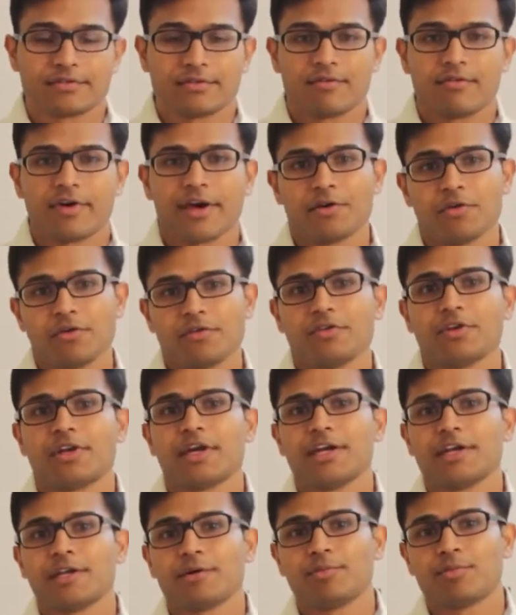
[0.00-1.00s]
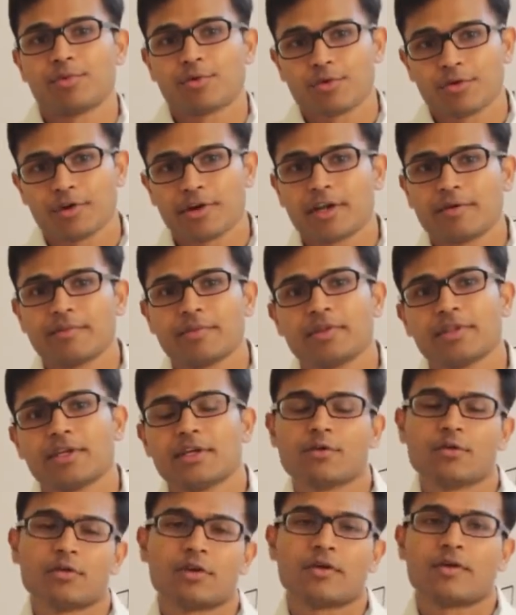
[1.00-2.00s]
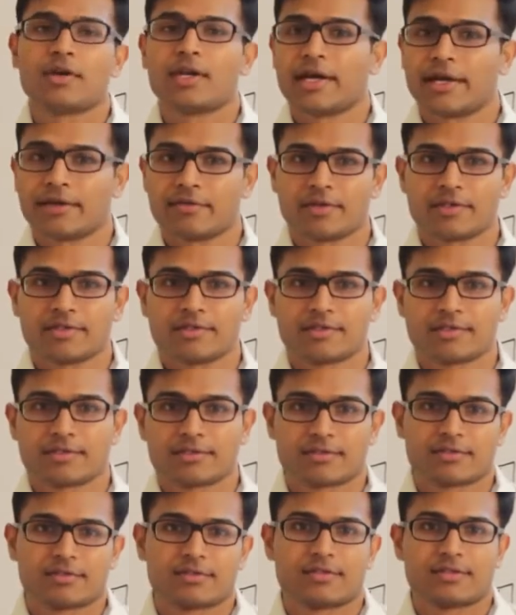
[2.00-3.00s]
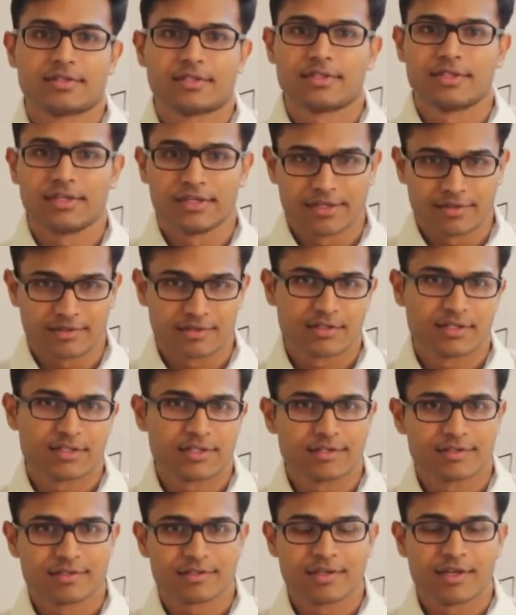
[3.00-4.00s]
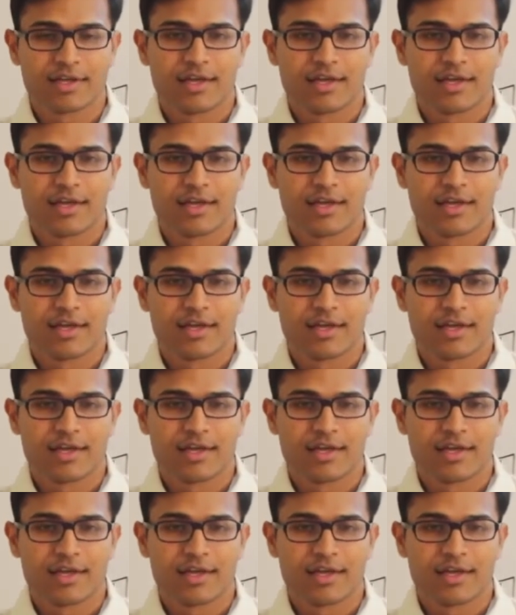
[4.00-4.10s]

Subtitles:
why don't we write a program in a low level language? The reason is